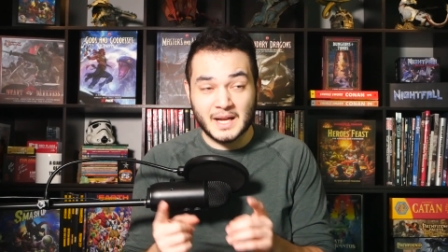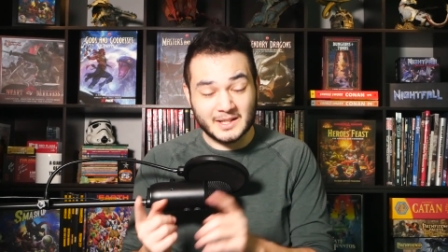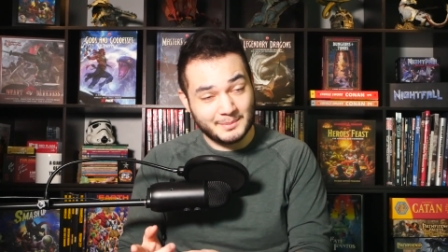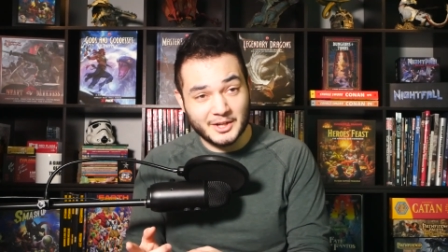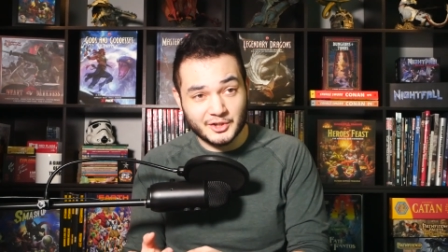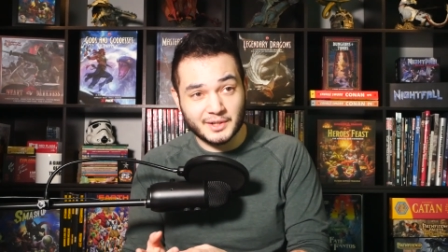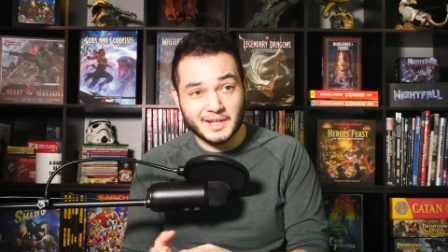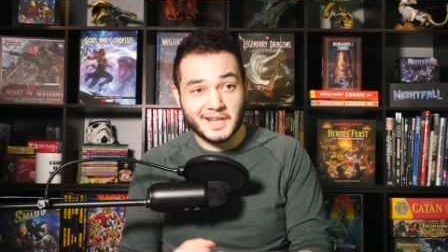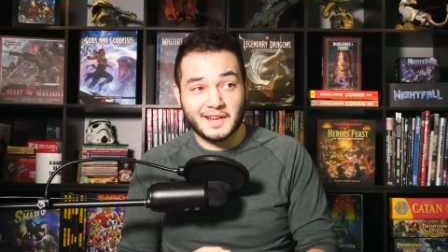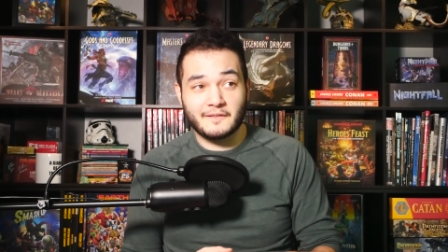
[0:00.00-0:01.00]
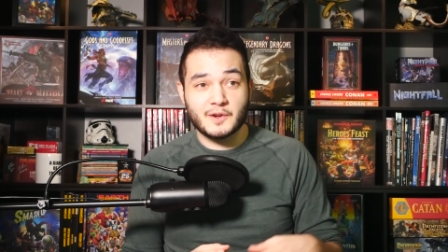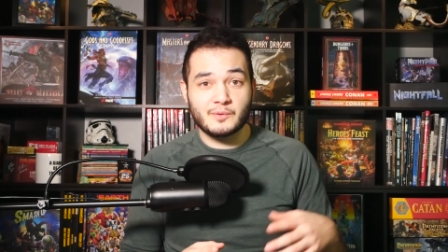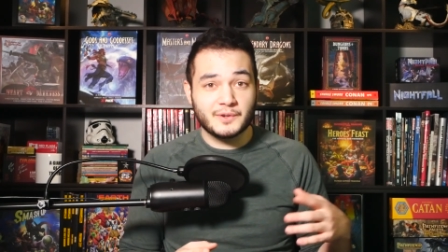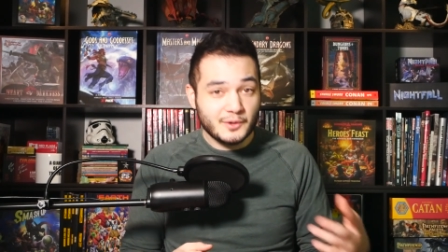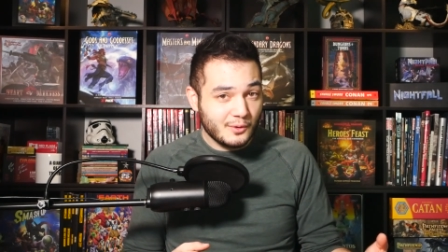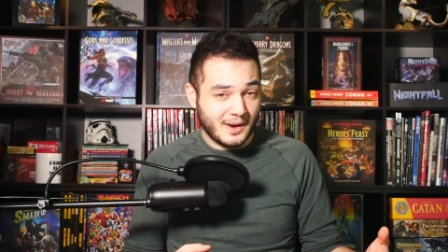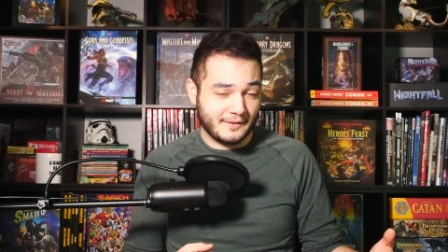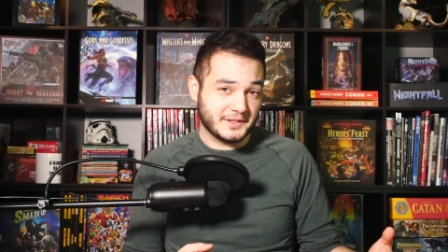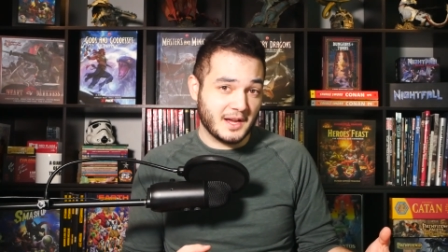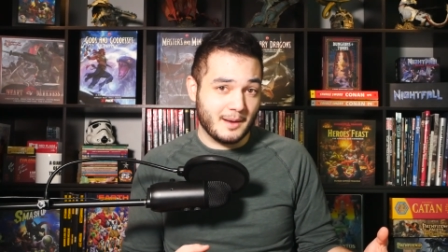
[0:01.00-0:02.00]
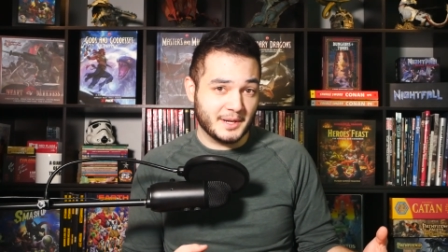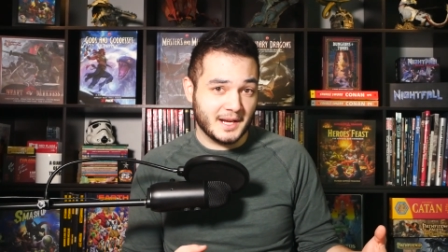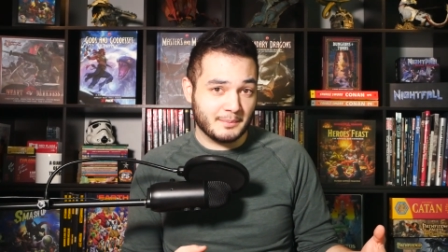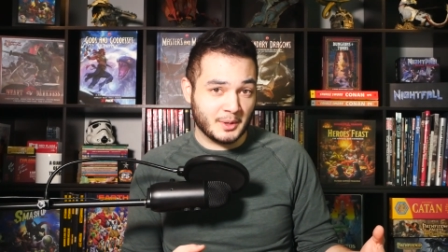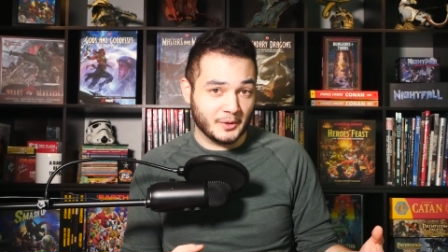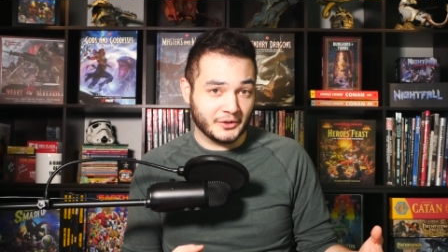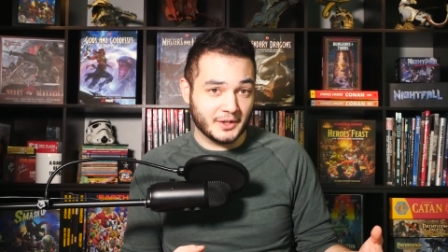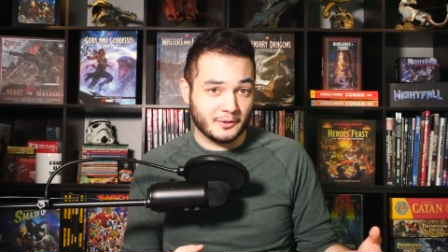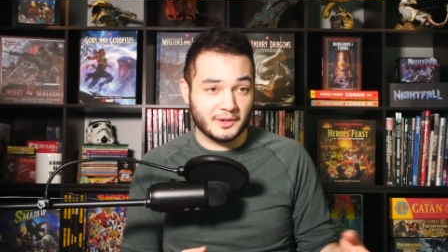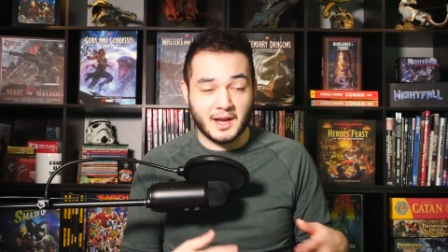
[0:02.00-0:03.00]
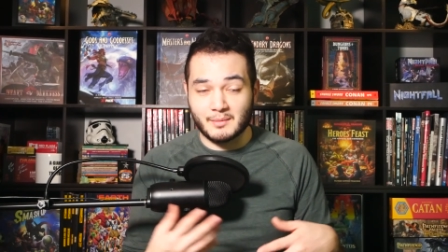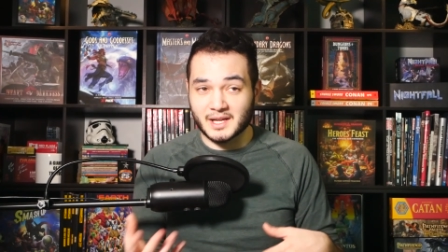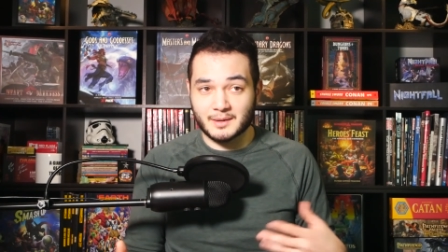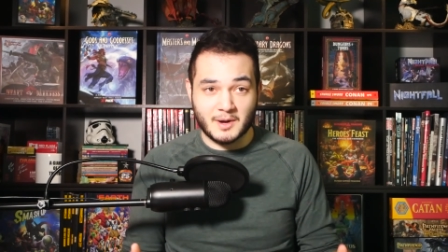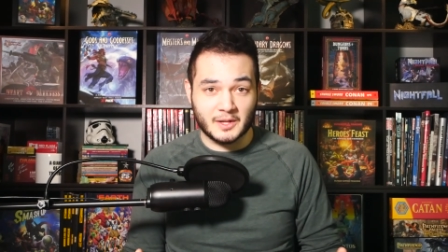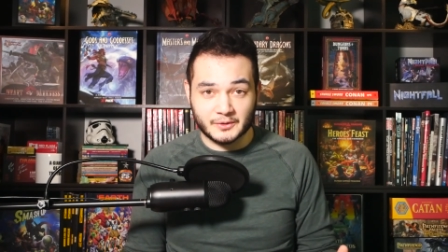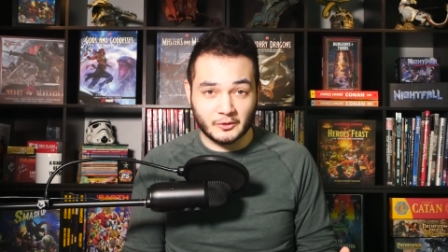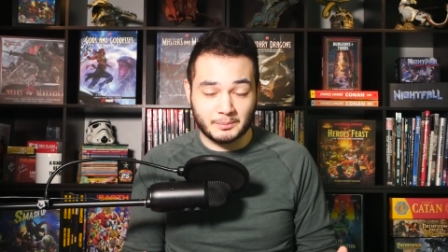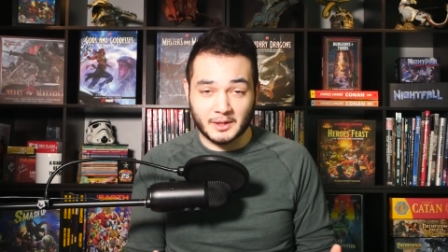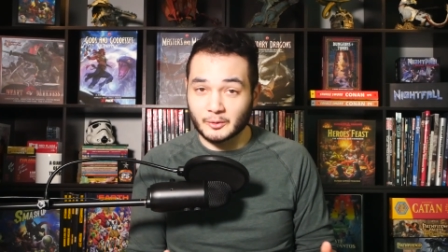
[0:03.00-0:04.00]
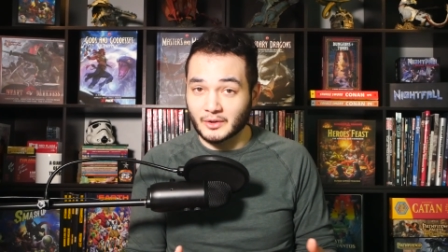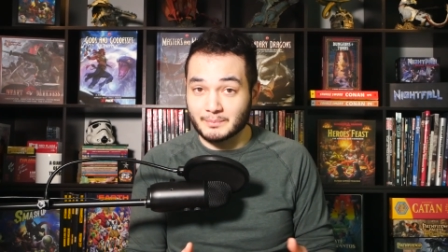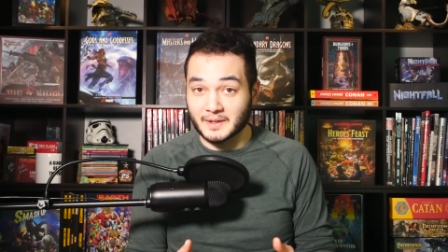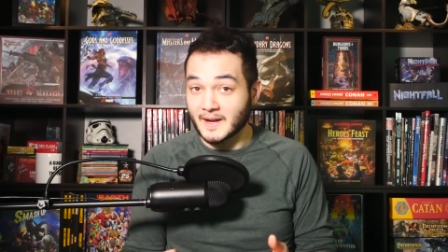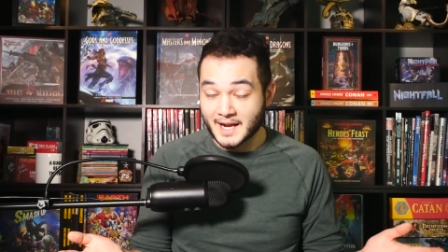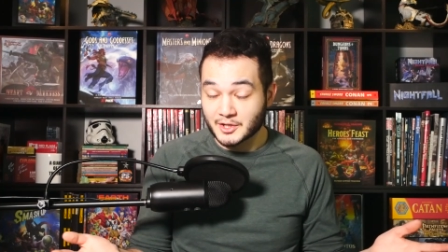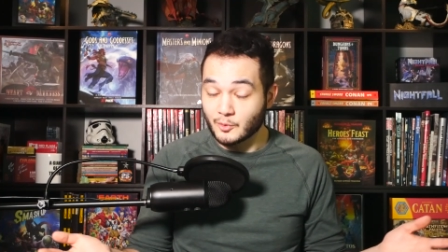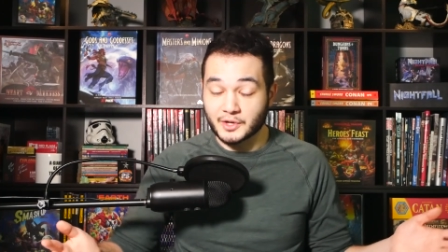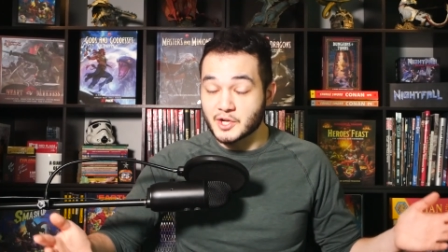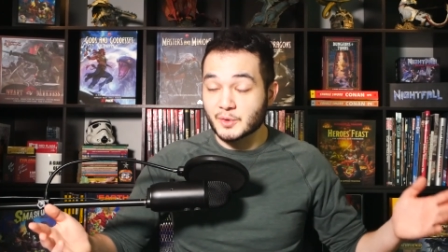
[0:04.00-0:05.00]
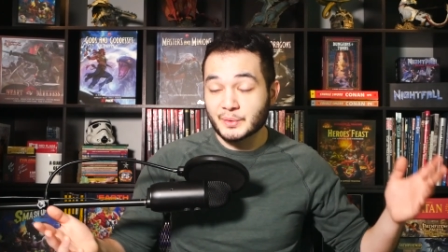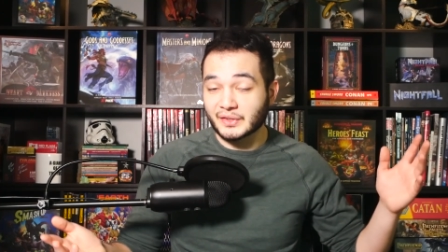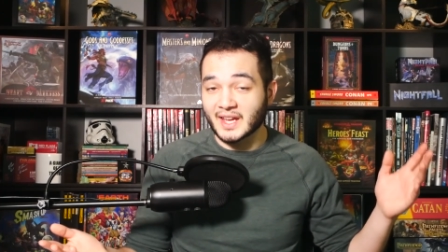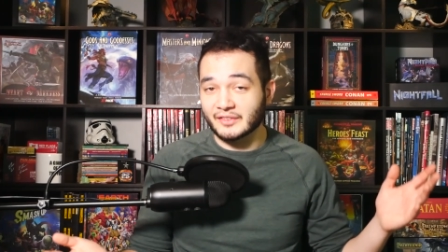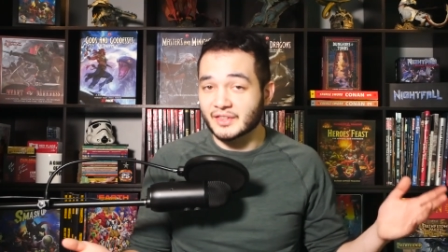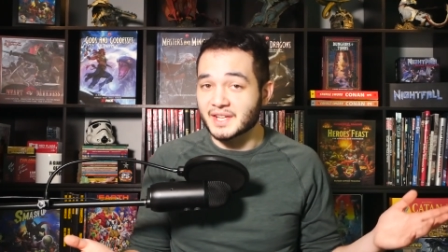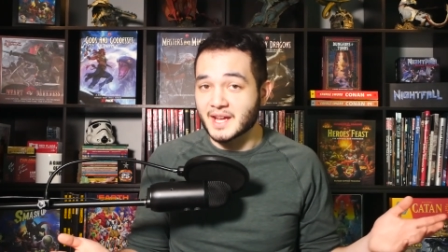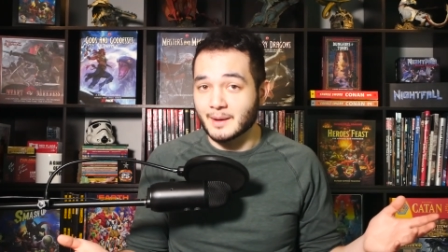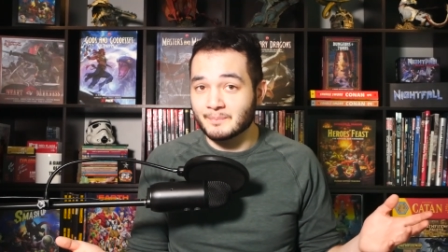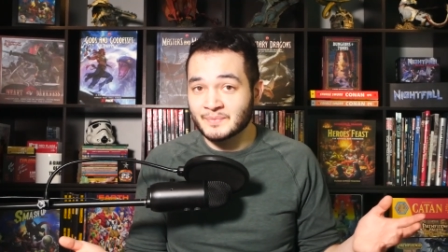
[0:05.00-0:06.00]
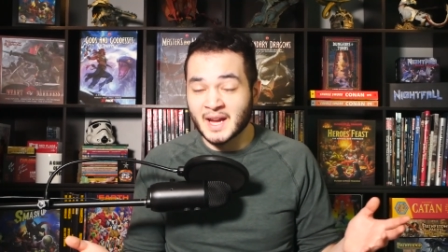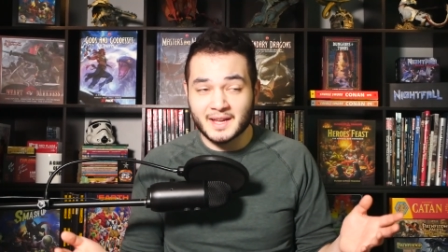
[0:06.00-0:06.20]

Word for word: Not to mention, if you do have a dominate person or a dominate monster spell or something at your use as the DM,